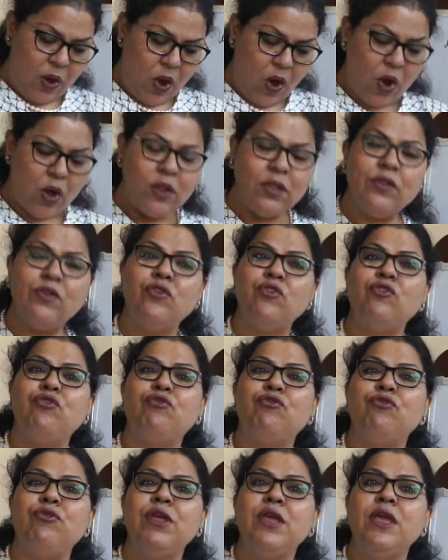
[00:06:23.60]
On
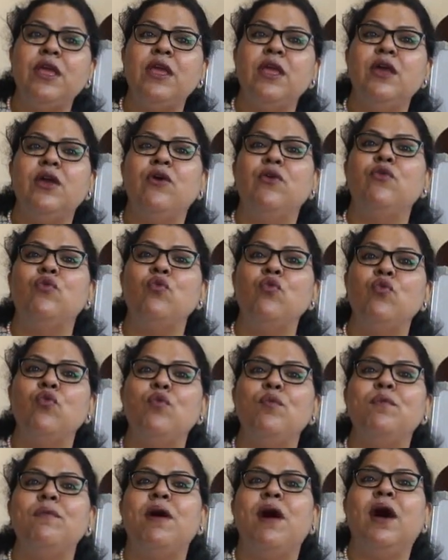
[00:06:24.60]
tree
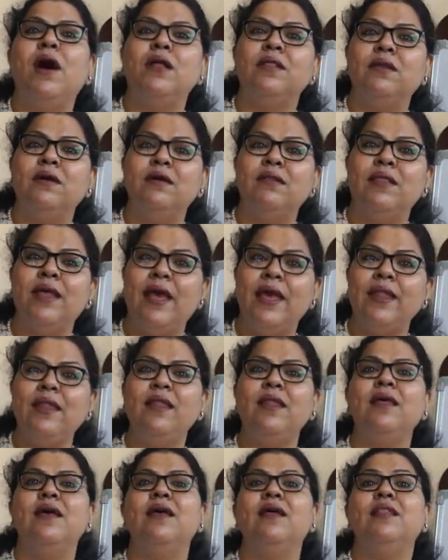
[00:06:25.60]
room other
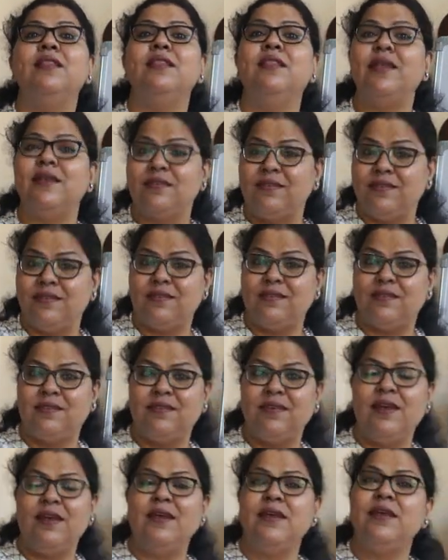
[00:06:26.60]
than
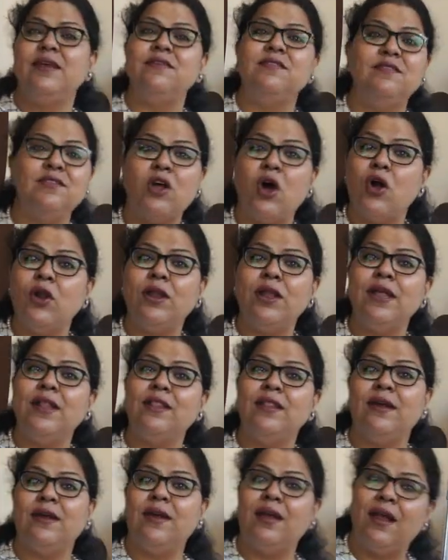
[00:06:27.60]
this. He is not in
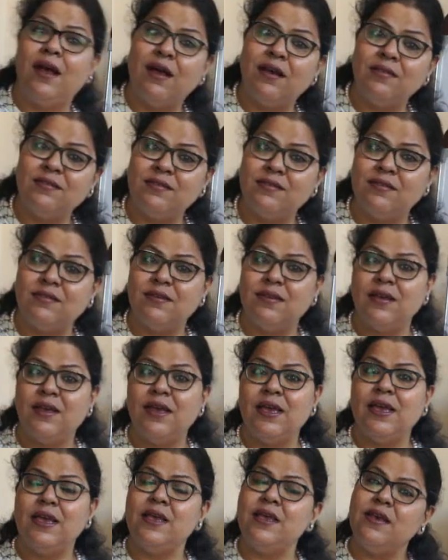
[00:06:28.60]
the class.
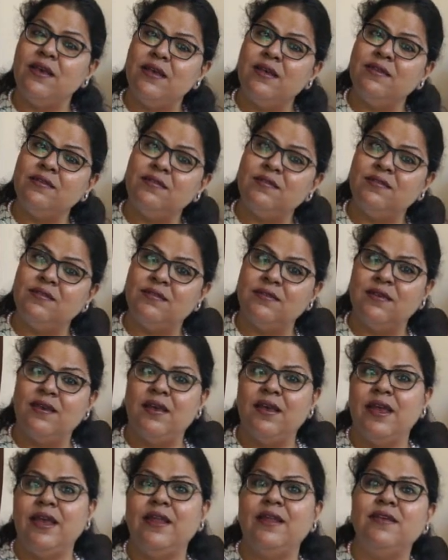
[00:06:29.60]
He is
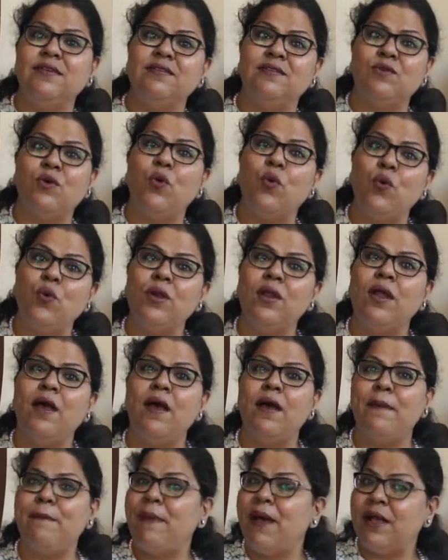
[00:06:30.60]
in his own
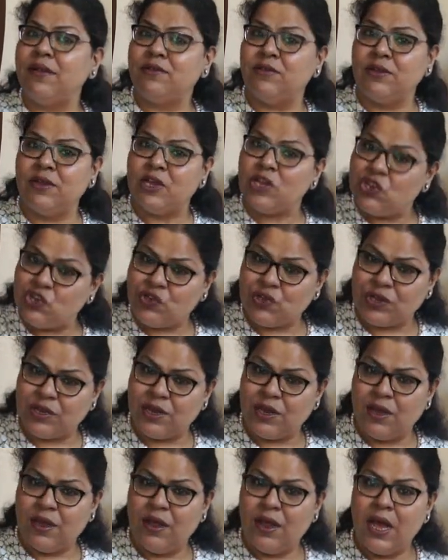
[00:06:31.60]

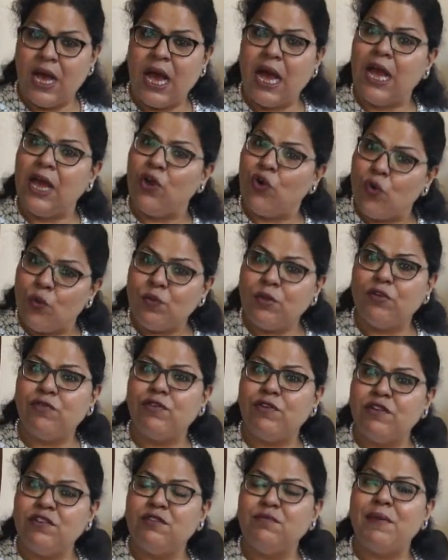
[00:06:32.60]
imagination. I hope the
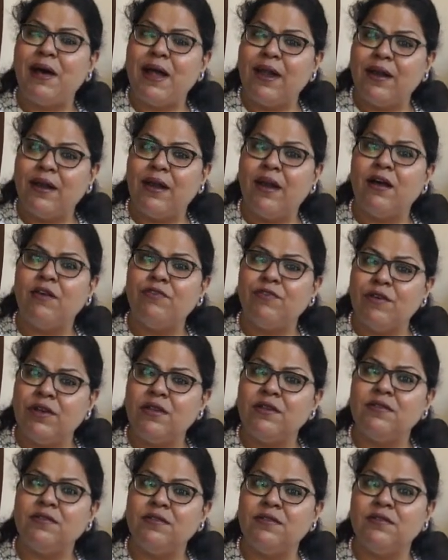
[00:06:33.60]
first paragraph
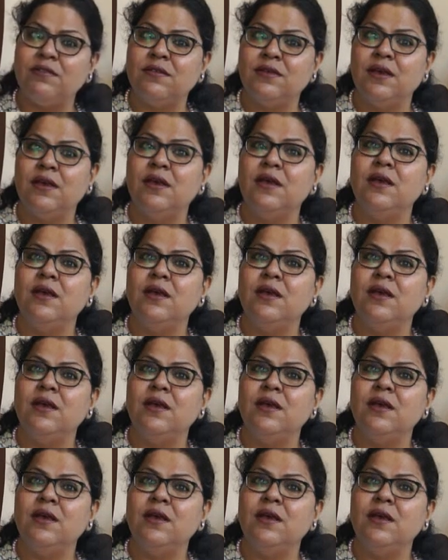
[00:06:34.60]
is